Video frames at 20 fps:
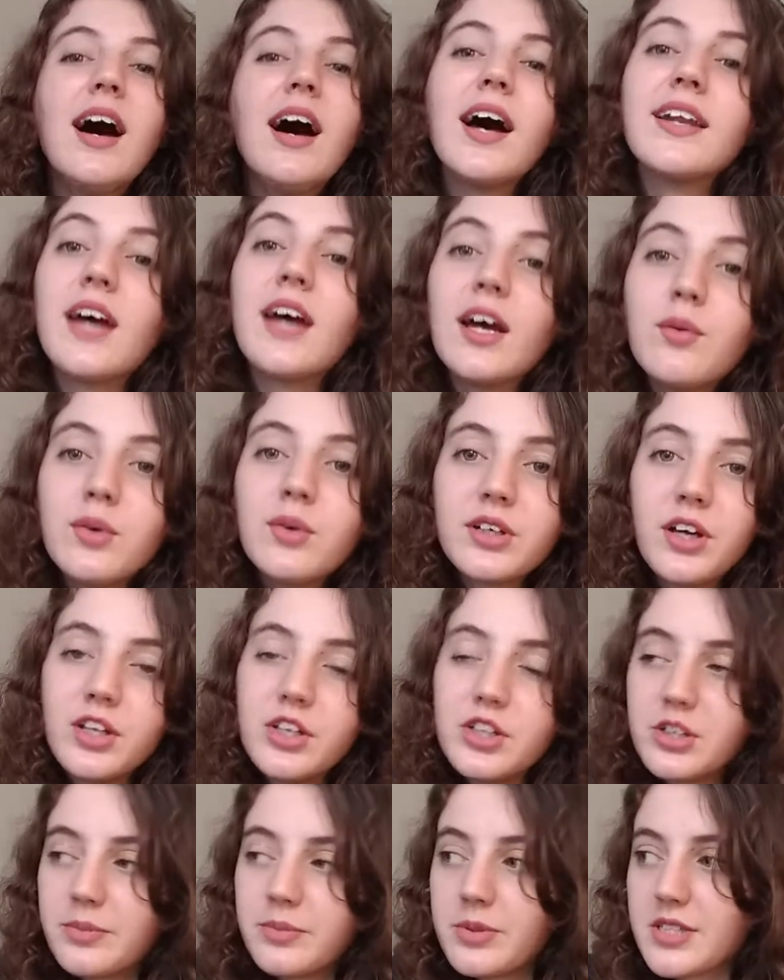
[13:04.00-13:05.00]
and I
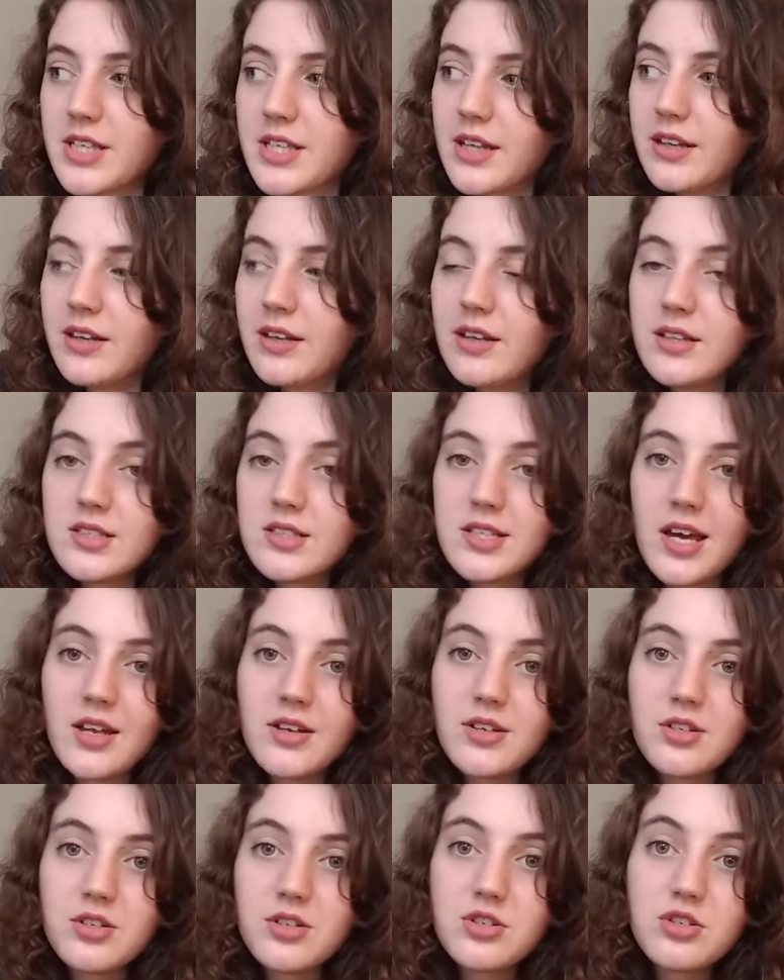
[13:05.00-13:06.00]
100%
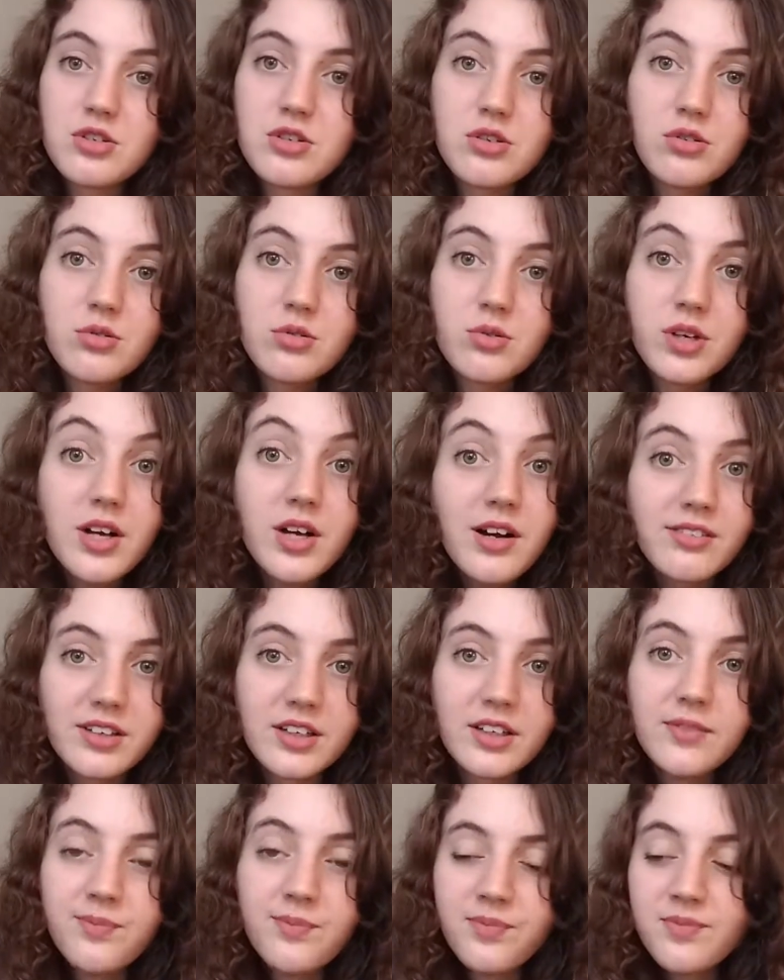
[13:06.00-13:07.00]
intend to recover.